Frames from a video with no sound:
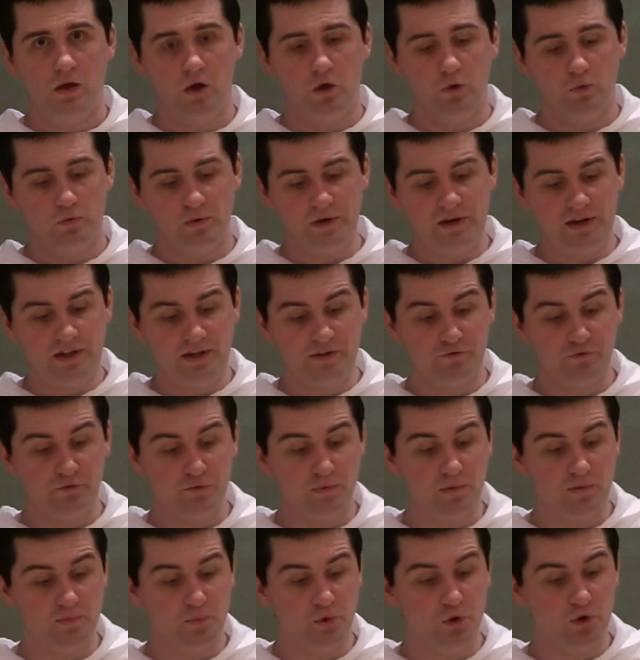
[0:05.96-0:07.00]
A reading
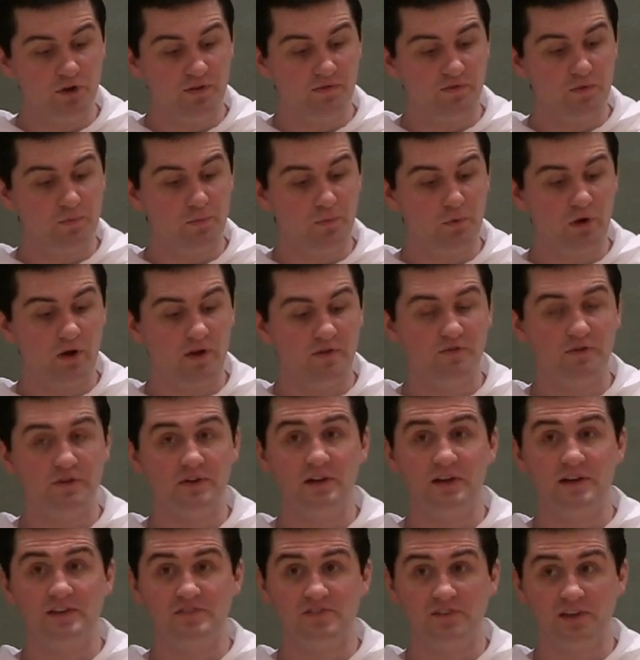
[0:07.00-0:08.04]
from the book of the prophet
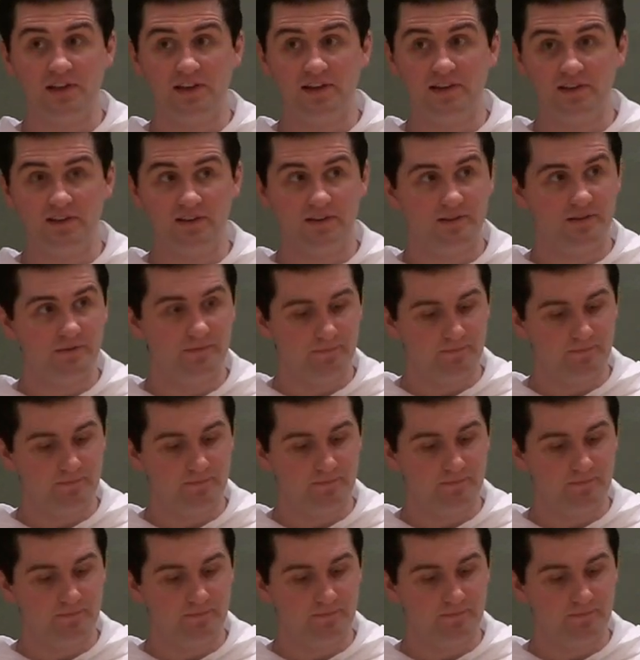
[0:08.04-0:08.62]
Isaiah.